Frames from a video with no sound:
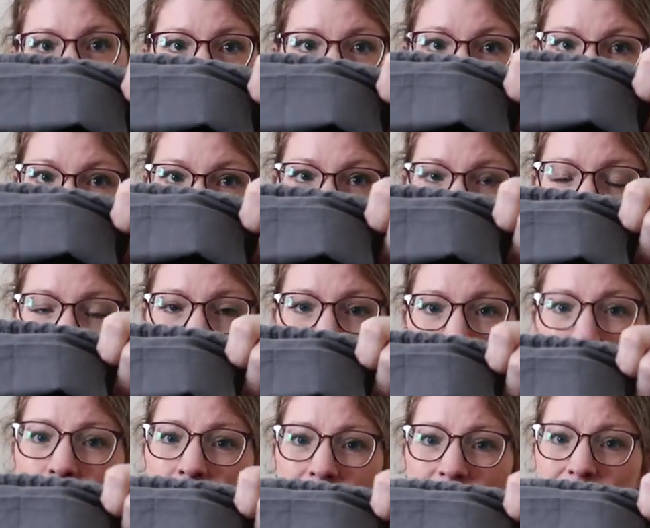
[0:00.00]
spots for
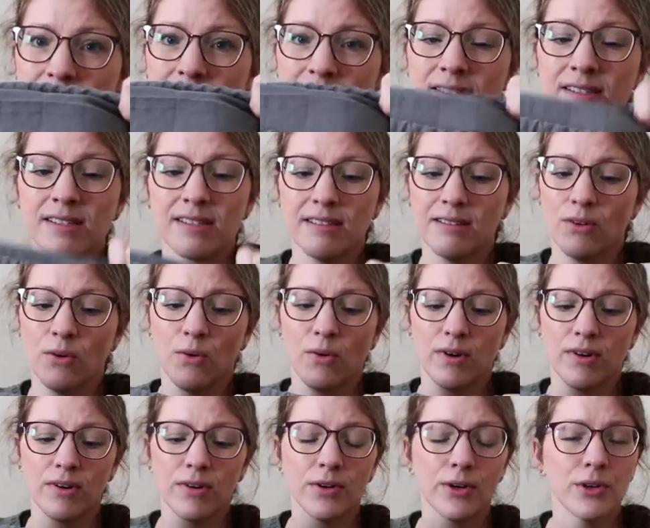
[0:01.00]
pins
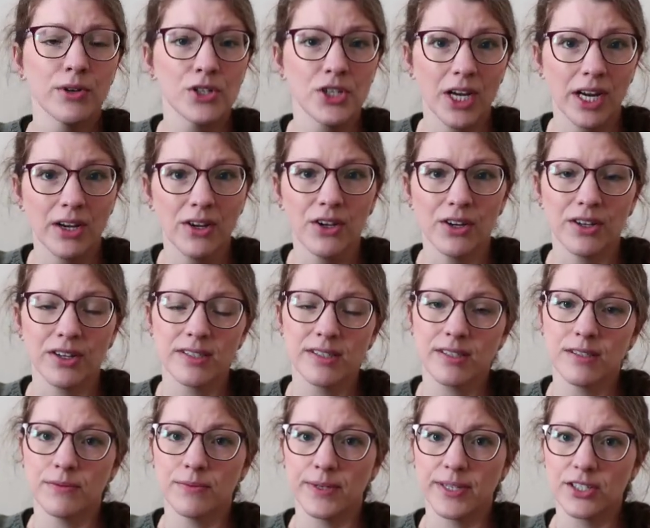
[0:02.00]
or crochet
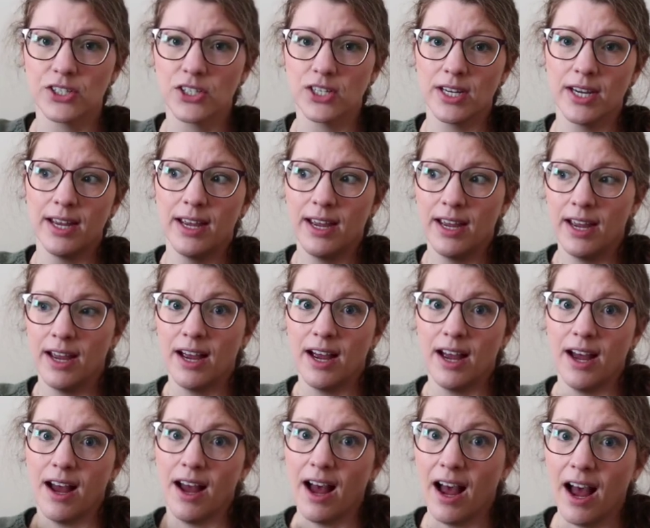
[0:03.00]
hooks, which
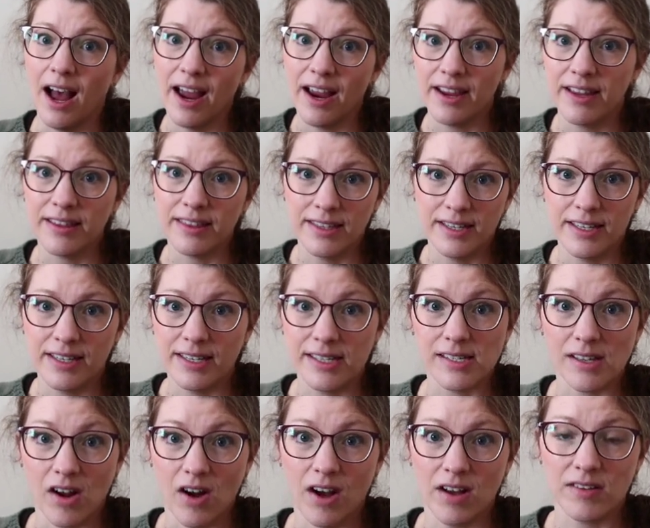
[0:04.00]
I think is
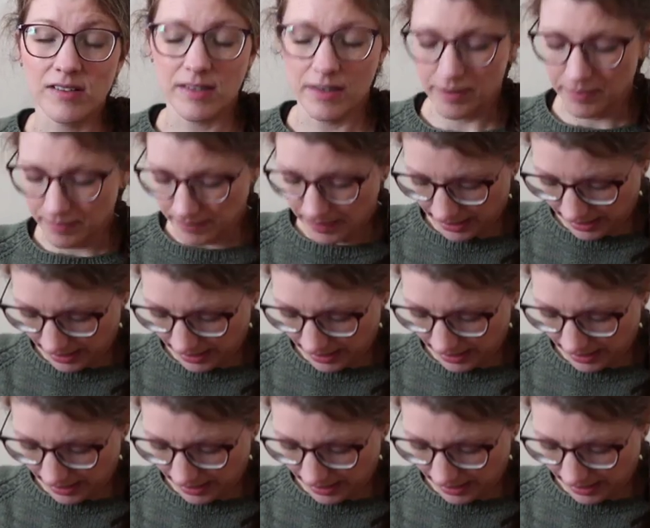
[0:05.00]
awesome.